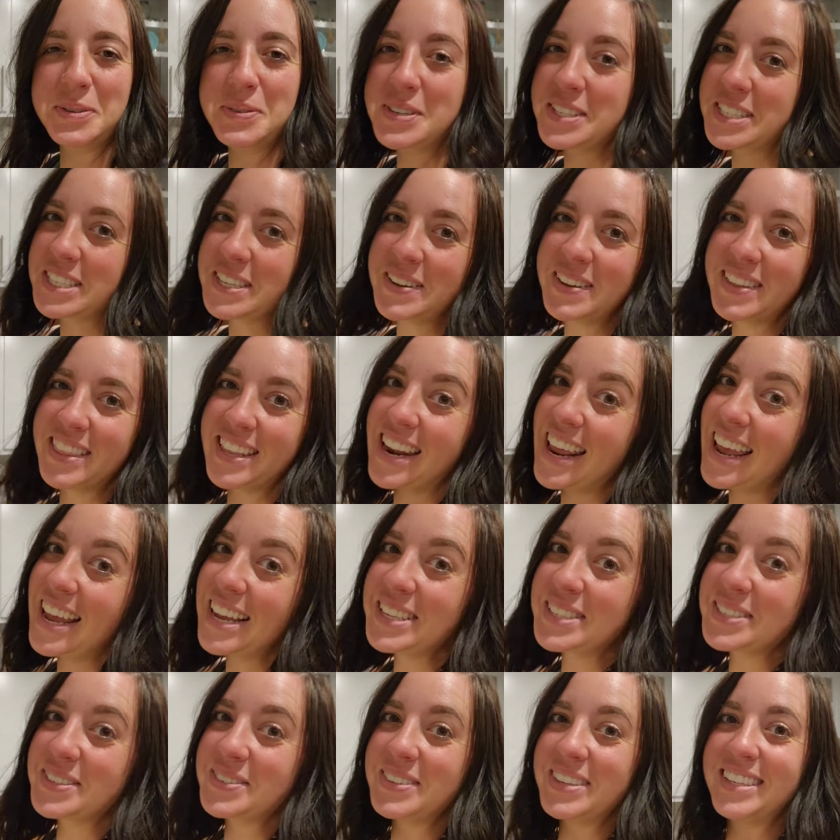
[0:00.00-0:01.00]
We'll see you in the
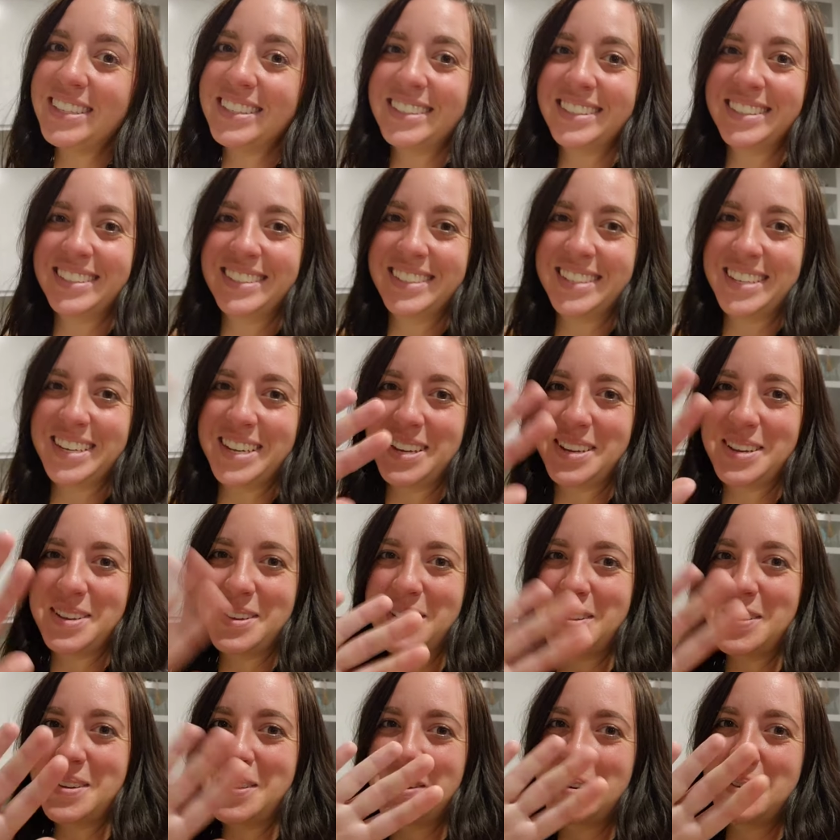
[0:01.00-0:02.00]
next one.
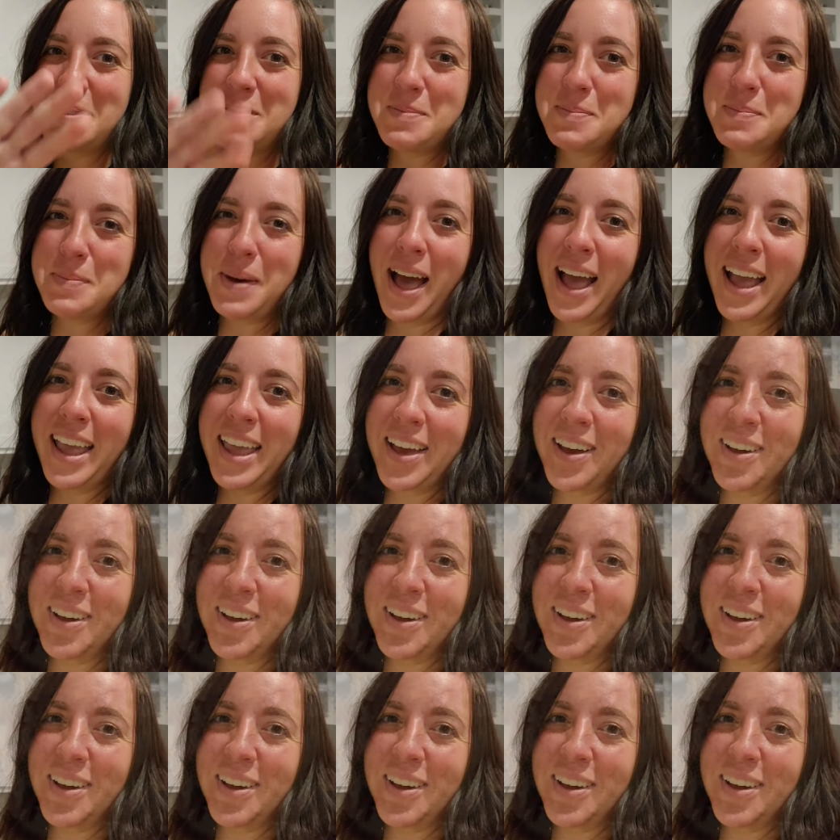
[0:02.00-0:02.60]
Bye,